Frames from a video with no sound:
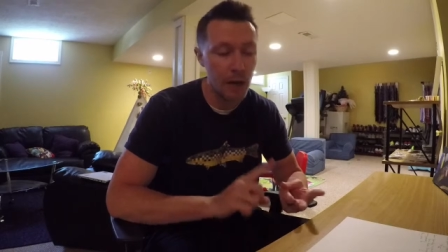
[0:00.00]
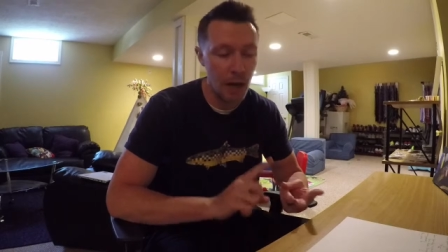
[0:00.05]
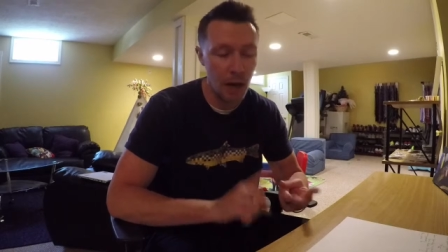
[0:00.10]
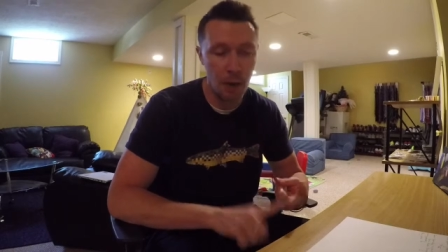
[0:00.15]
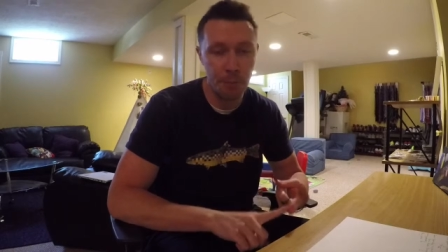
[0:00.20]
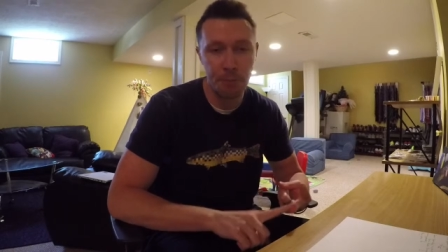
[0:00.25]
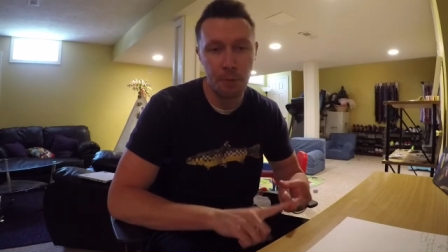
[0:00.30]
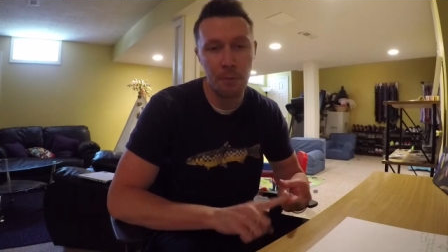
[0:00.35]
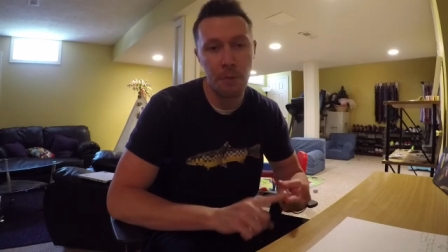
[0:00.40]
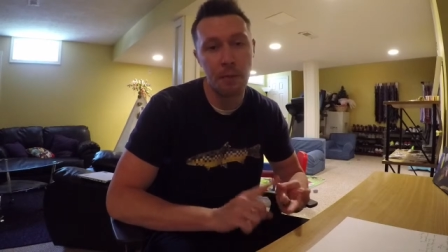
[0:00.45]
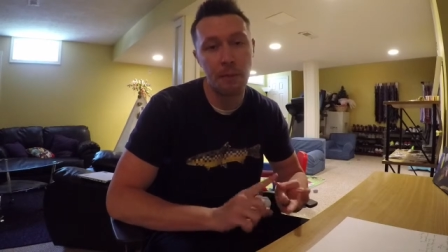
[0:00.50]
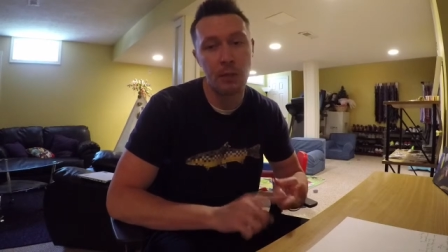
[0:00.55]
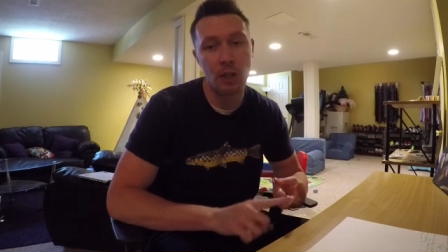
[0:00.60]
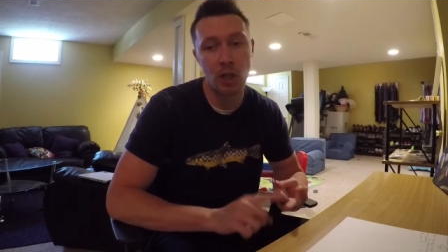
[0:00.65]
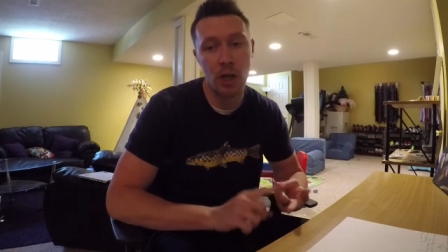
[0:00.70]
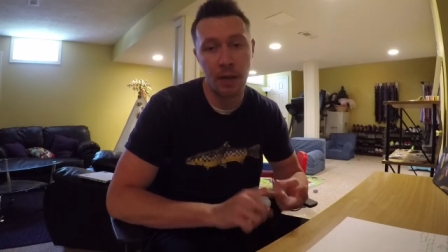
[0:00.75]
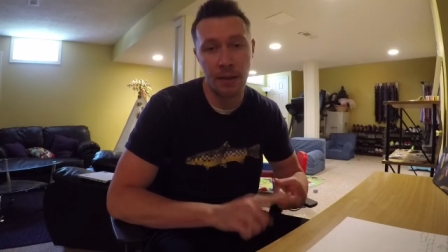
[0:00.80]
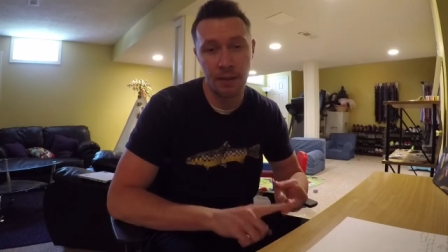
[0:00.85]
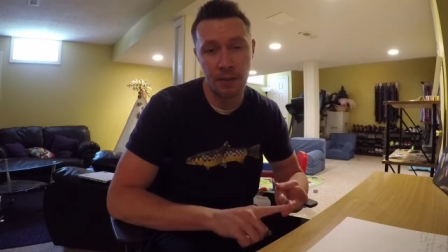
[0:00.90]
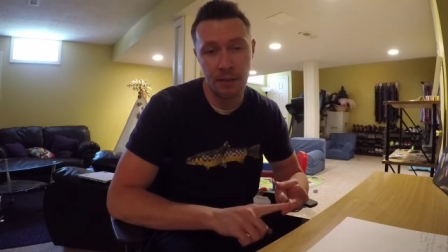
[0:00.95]
help you maybe
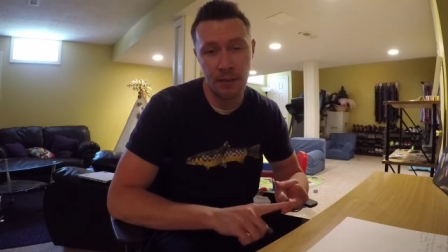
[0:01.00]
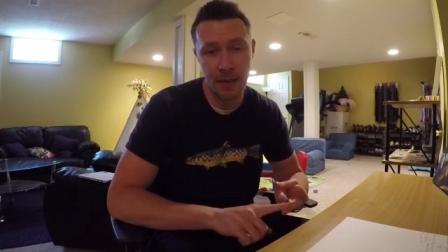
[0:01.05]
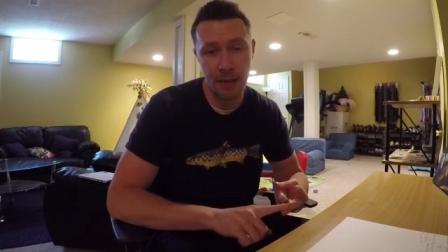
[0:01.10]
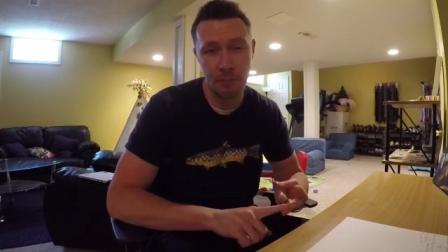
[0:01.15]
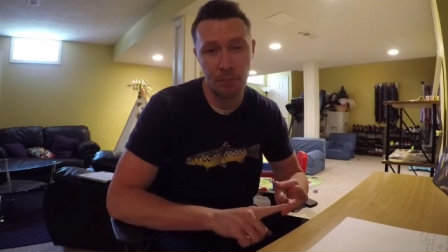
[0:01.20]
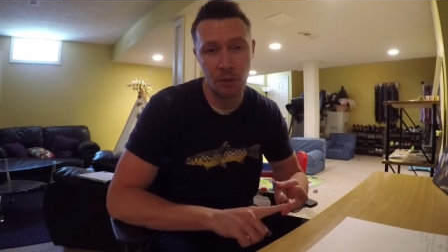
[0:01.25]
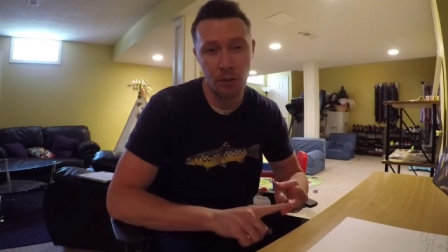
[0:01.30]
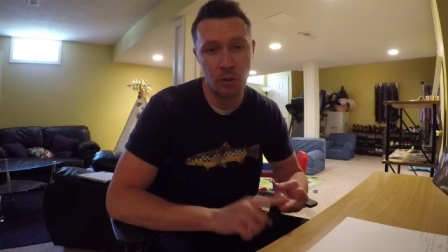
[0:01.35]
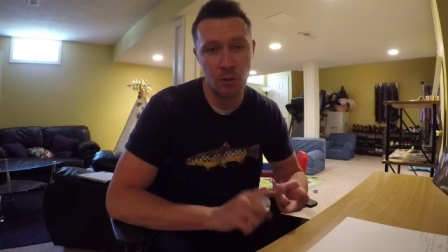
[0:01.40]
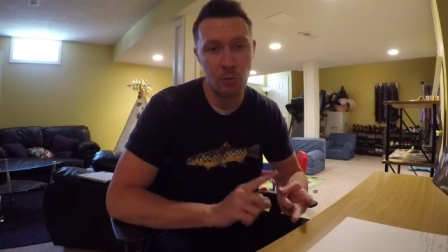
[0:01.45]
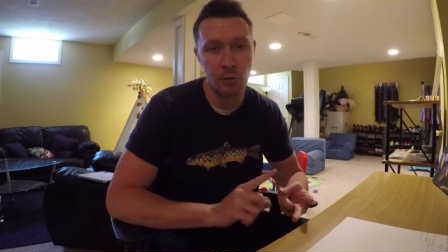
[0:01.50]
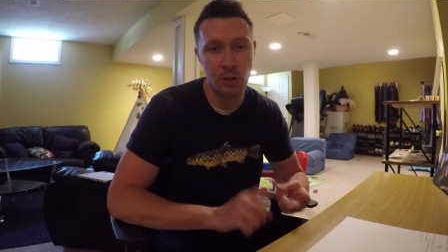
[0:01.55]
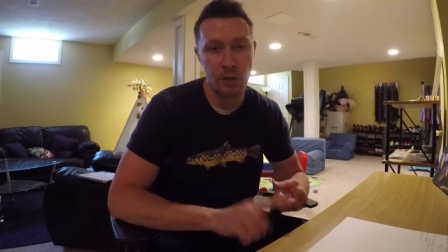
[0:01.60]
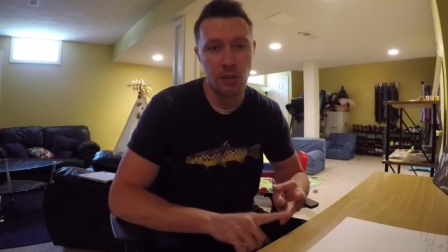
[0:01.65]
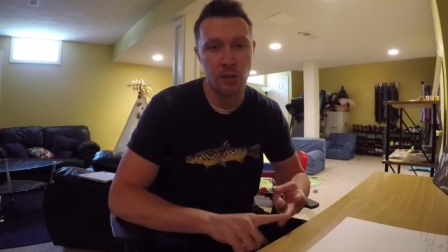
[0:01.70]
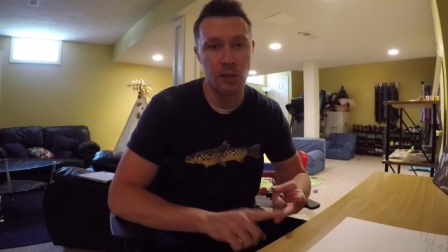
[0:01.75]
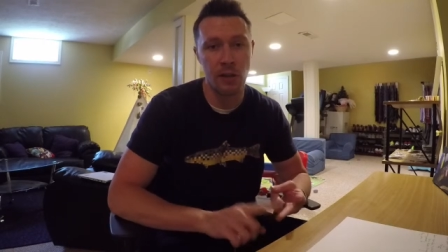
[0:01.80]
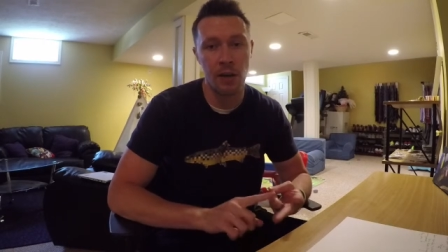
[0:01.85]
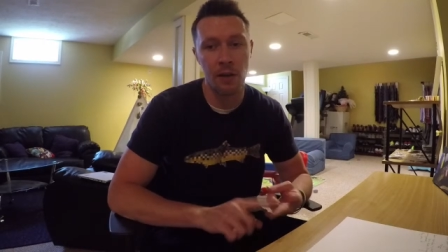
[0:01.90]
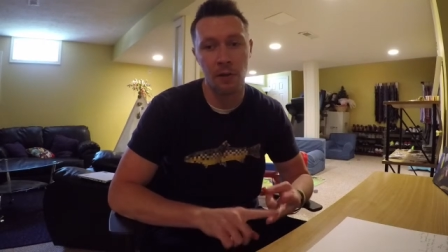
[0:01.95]
check the temperature, which
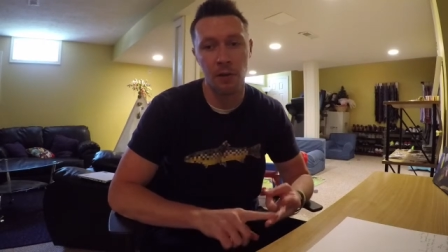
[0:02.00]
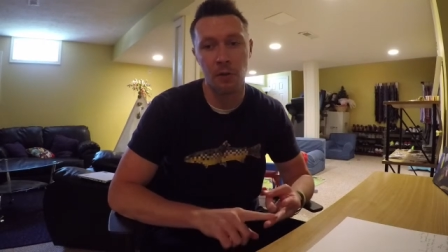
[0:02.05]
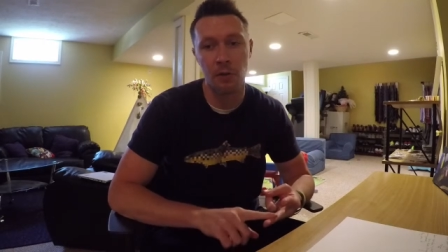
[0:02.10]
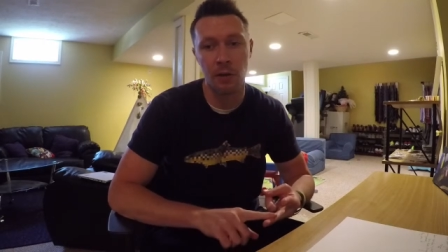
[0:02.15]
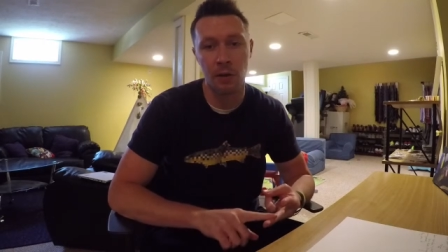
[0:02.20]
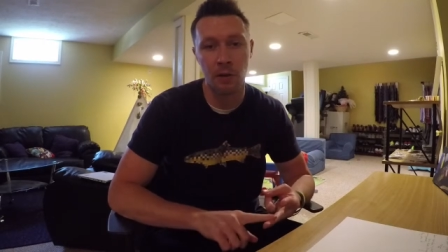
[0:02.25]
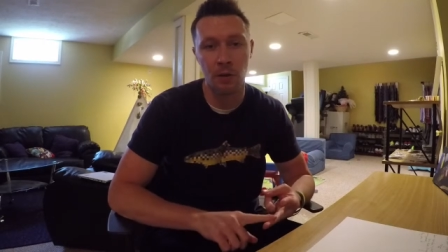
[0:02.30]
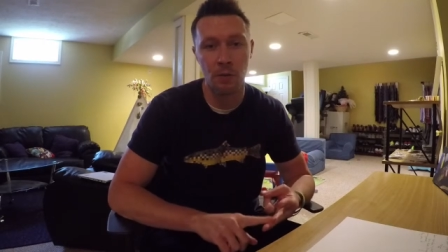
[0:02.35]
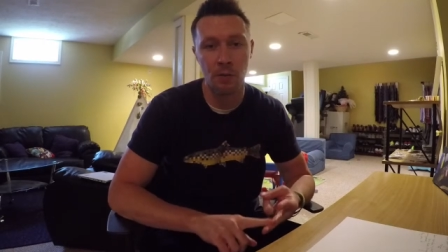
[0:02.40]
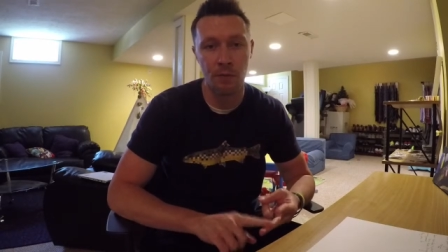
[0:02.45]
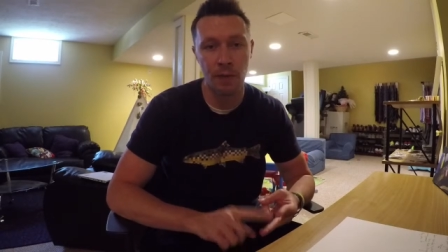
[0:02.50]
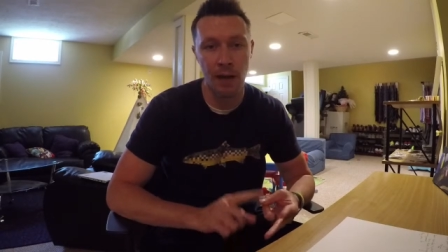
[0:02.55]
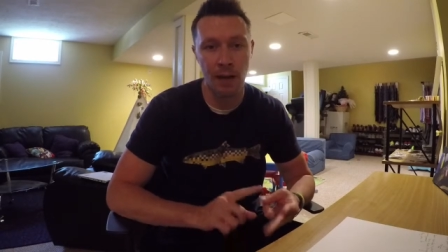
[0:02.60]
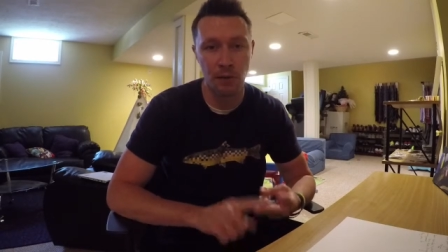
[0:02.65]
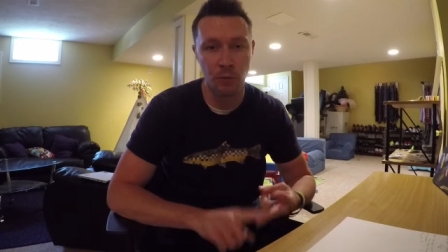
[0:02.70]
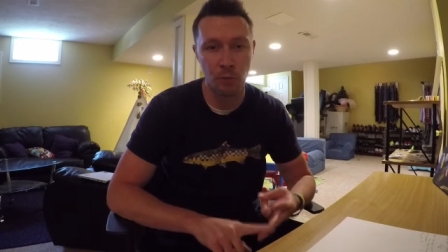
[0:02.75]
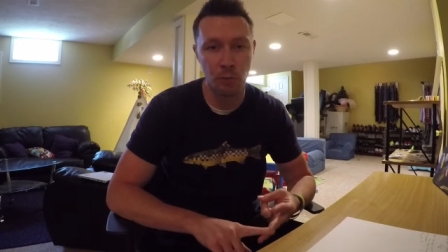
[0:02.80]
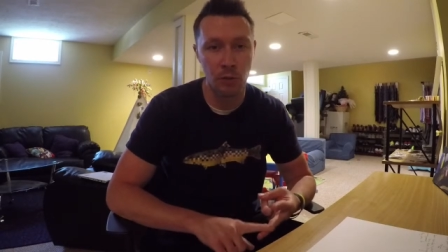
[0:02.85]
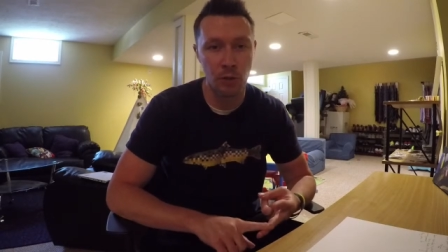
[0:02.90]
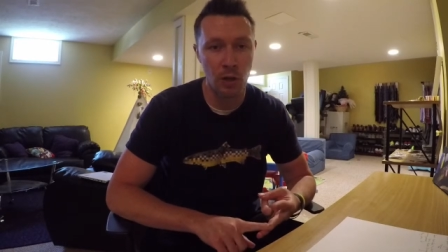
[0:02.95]
is another critical
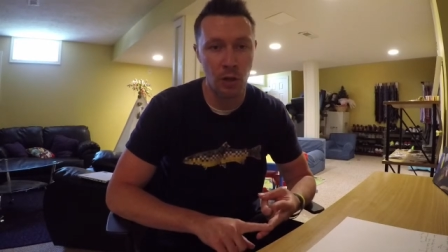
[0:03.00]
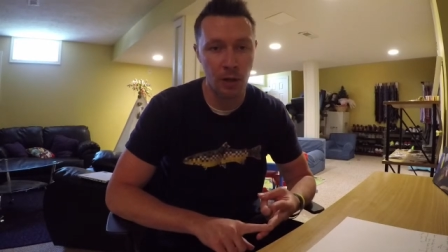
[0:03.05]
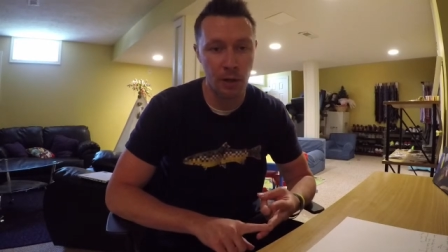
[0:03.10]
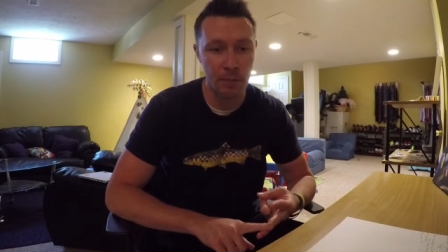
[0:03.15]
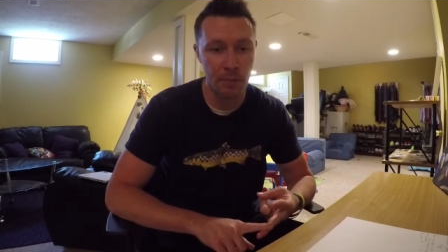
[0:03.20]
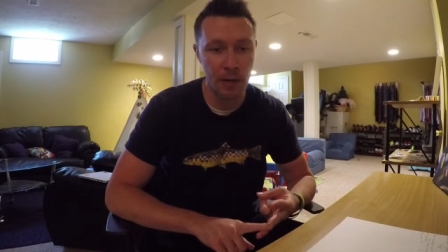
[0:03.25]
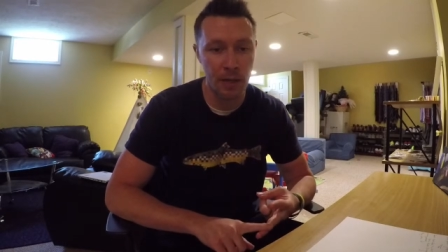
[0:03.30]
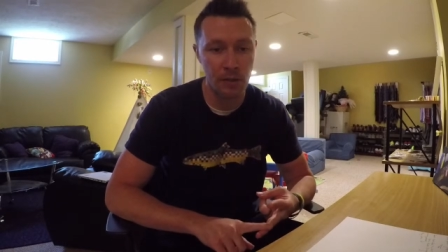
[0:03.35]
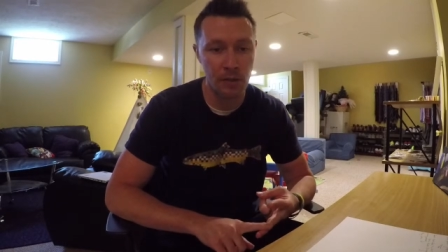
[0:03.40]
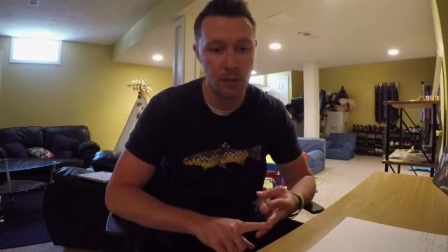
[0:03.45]
factor we'll talk about